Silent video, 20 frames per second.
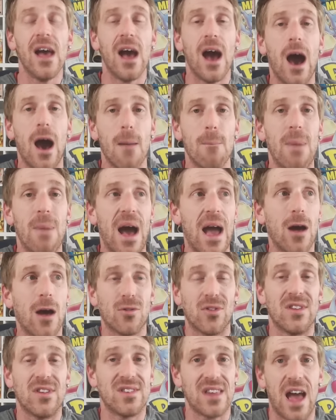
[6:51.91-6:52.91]
uh, buy out
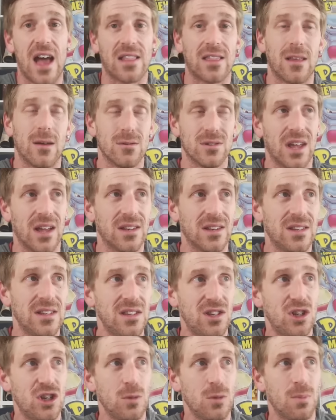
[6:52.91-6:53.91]
out the stock that was on
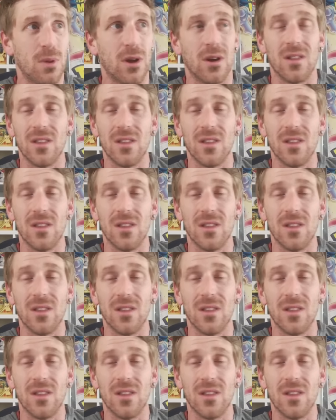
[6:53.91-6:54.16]
TCG Player.